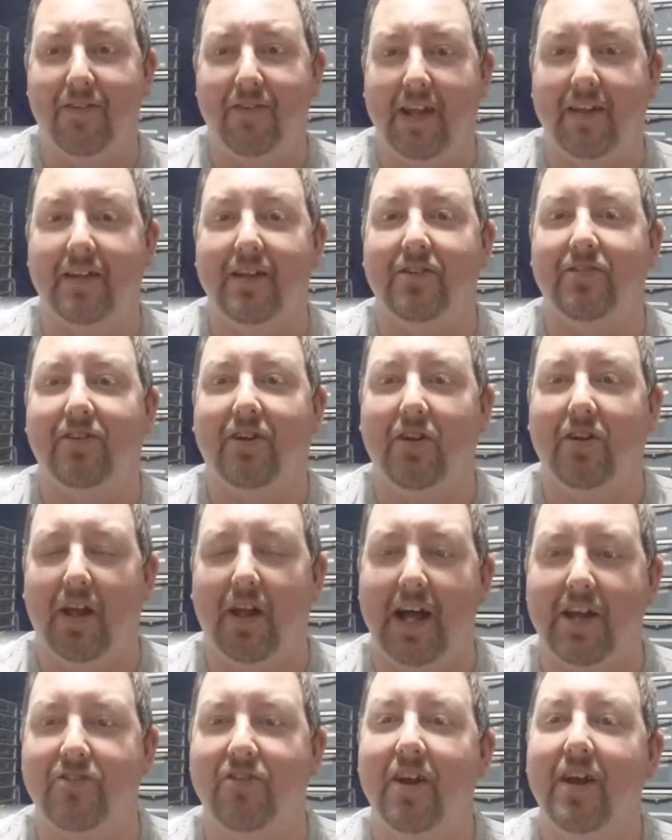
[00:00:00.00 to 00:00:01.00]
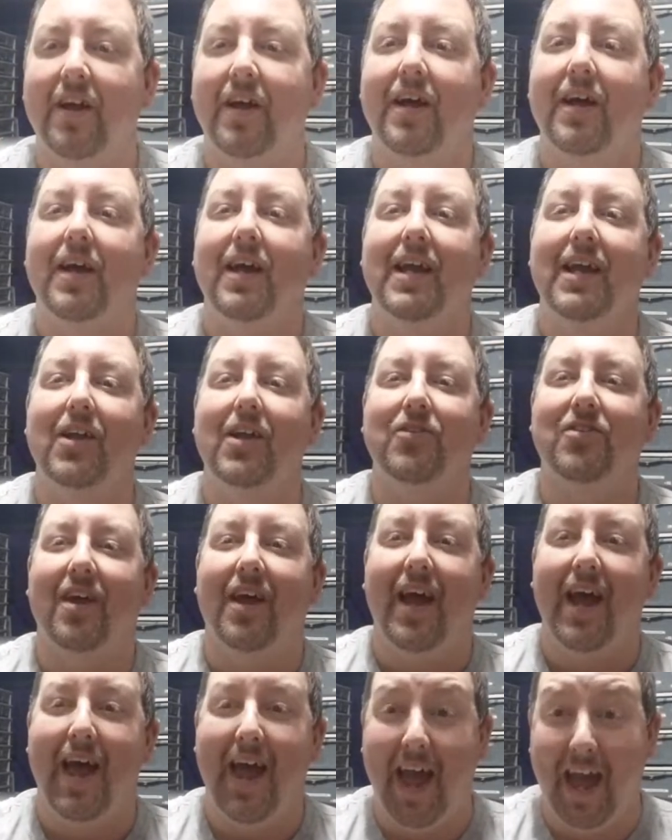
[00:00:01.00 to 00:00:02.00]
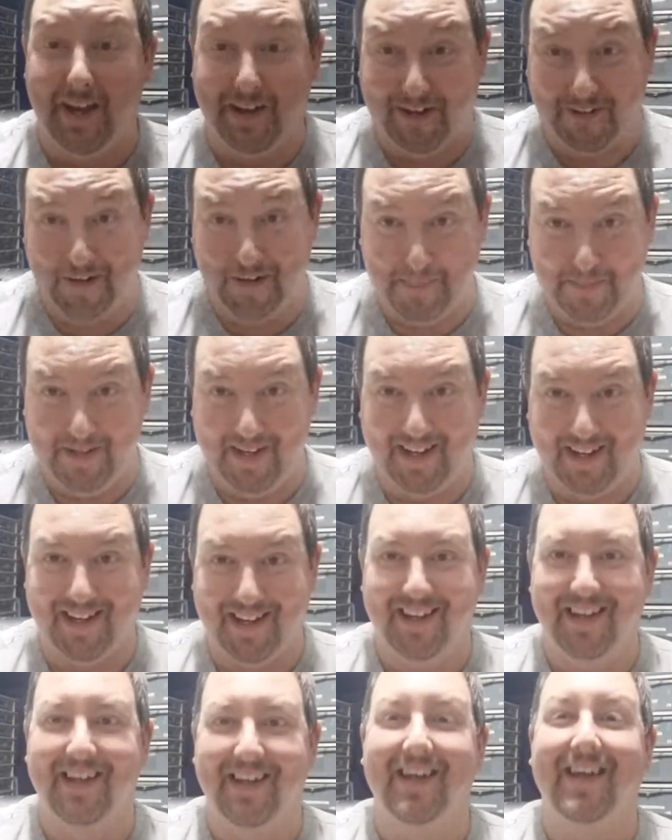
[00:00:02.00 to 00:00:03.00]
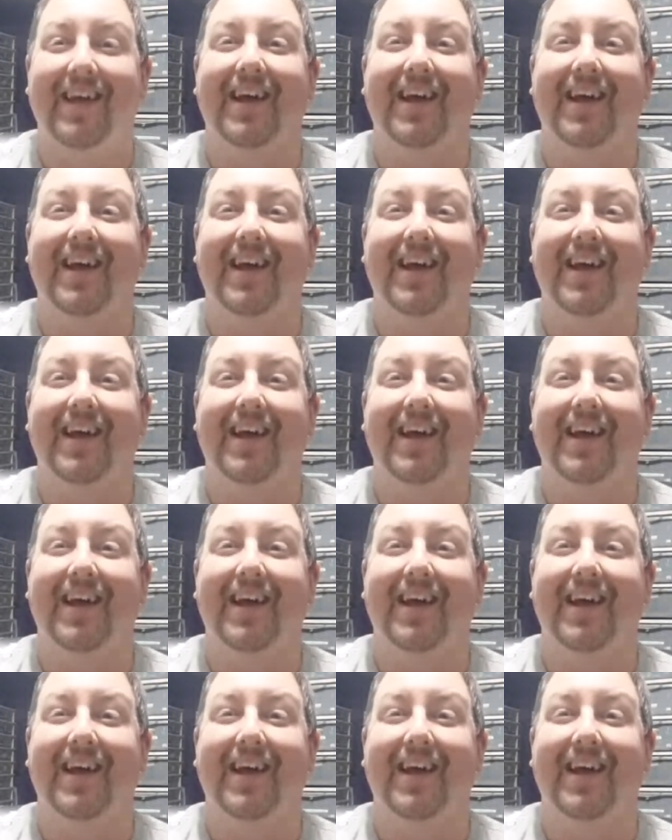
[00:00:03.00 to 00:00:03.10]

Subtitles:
in this clutch is het cryptic,